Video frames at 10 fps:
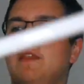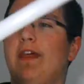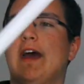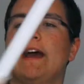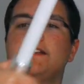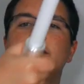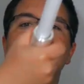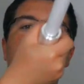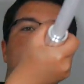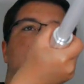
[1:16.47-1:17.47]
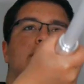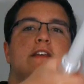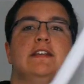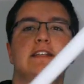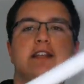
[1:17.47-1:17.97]
That
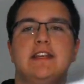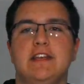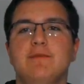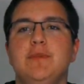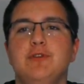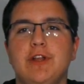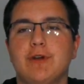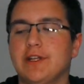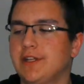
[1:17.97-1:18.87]
is a thing of beauty right